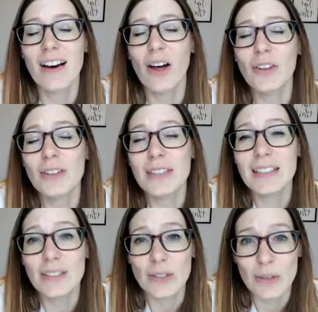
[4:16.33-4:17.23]
All you
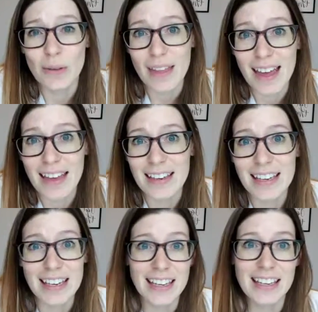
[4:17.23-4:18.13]
need to do then
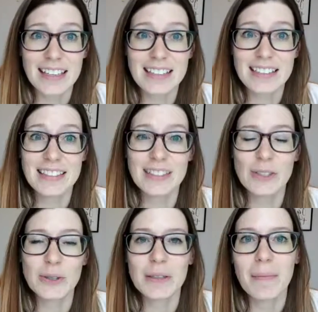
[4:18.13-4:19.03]
is
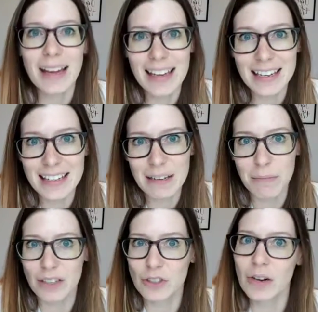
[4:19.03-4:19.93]
do some editing,
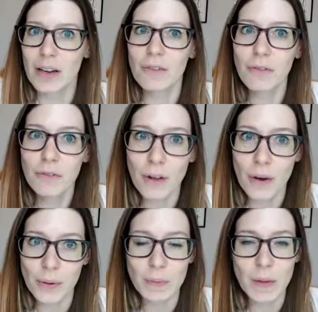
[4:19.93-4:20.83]
make sure it
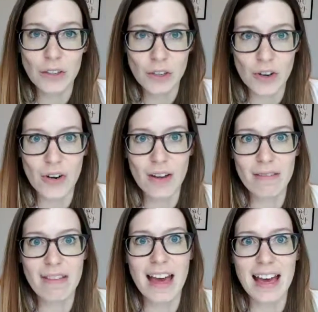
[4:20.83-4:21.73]
flows, make sure
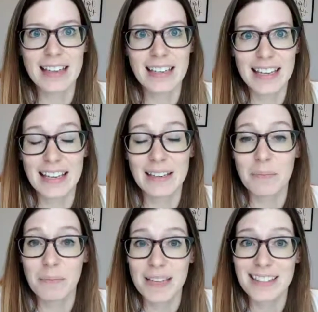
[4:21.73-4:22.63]
that it
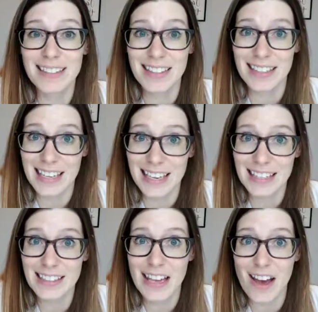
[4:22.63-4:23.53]
meets the
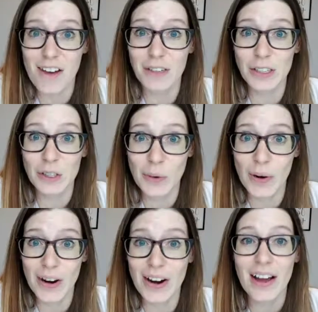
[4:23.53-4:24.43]
needs of
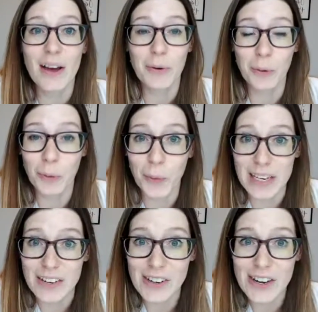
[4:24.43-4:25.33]
your
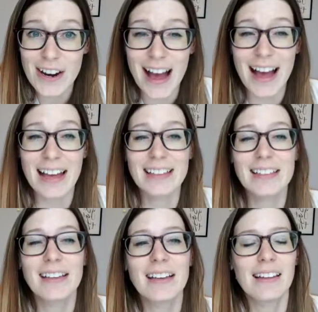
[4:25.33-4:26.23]
reader. And
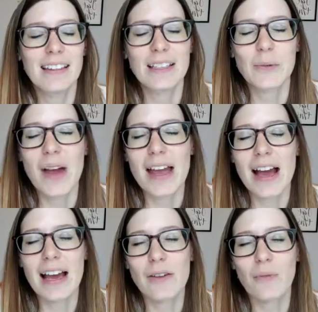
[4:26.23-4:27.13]
that's why
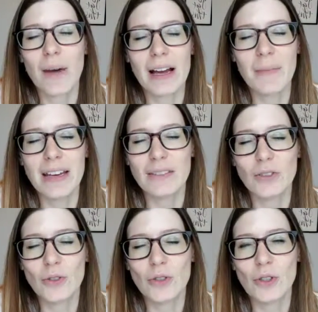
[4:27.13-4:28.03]
I
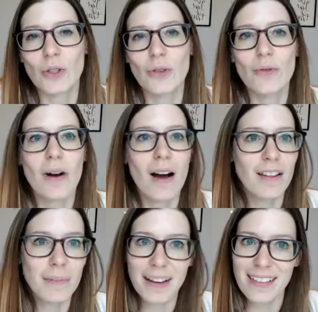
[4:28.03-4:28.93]
recommend to all
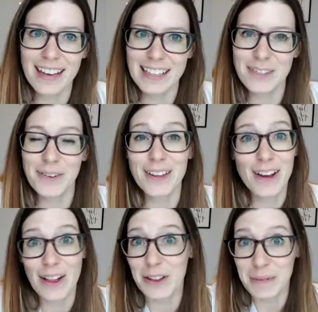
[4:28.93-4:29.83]
of my clients, really
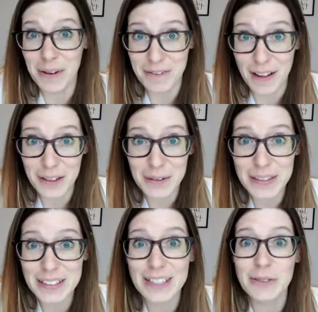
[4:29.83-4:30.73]
all of my
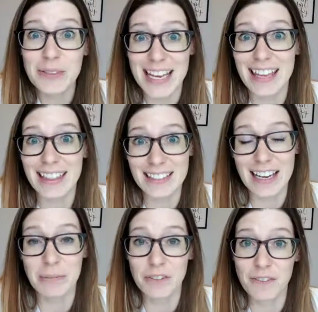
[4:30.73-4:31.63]
followers, that you take the
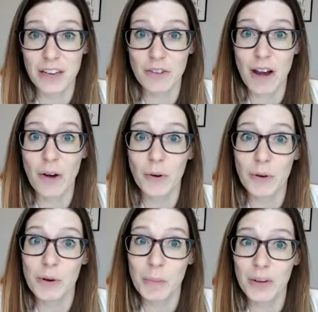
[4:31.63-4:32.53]
time to figure out who
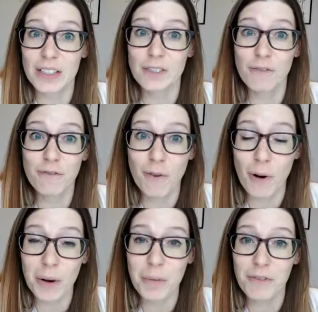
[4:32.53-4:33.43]
your book is
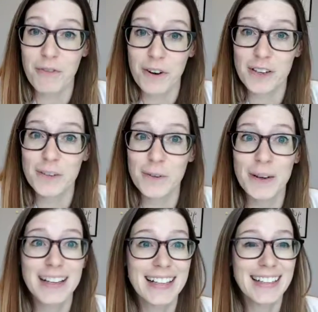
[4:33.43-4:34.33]
for before you
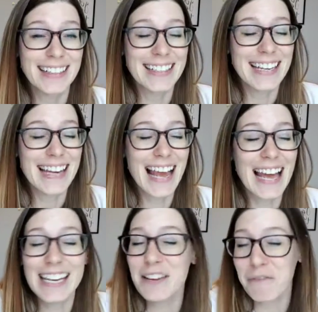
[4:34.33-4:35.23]
get
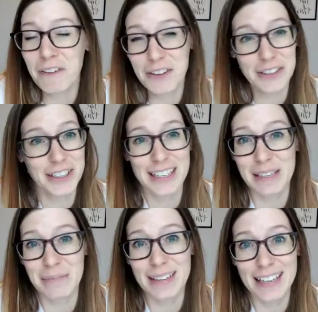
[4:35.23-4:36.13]
any further in
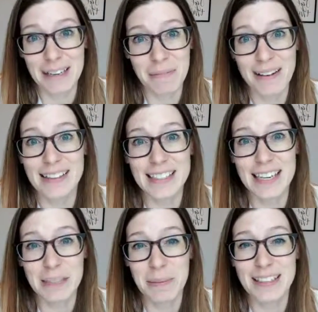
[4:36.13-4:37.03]
the planning
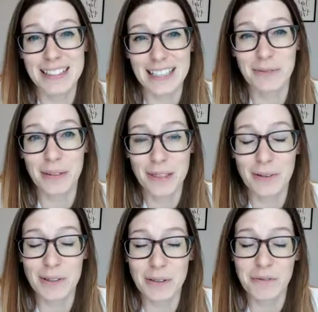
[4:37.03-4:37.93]
process because that's really
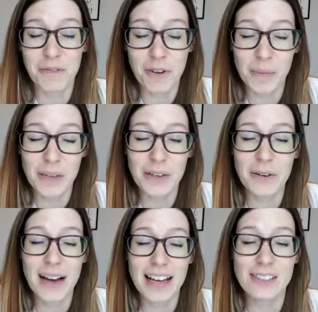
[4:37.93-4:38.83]
going to inform
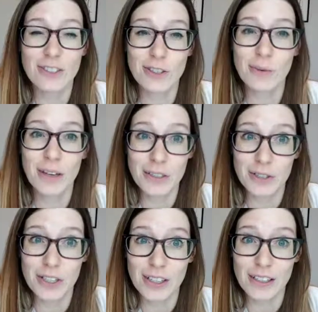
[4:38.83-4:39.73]
you as to what you
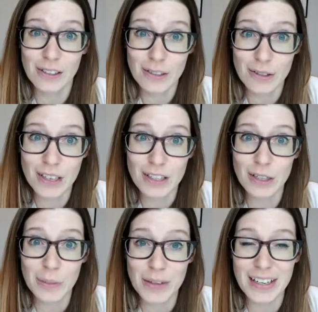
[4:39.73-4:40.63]
should include in
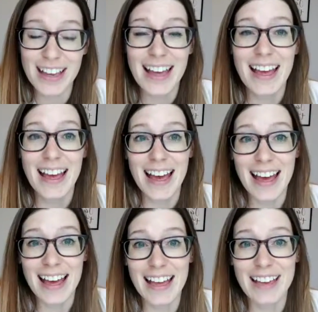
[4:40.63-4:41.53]
your book
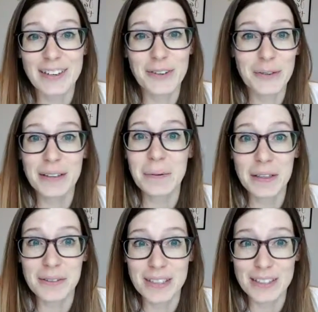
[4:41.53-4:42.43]
and really
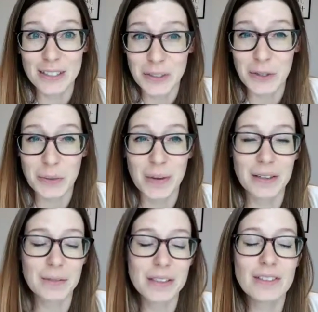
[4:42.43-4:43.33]
what you need to do.
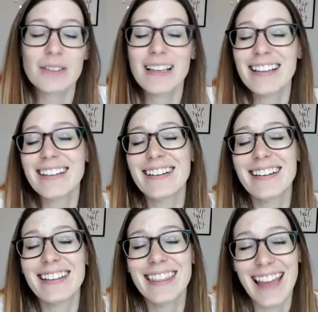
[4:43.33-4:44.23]
But once you're solid
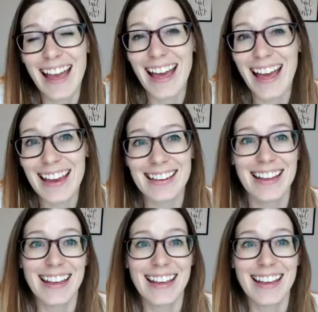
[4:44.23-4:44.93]
on that,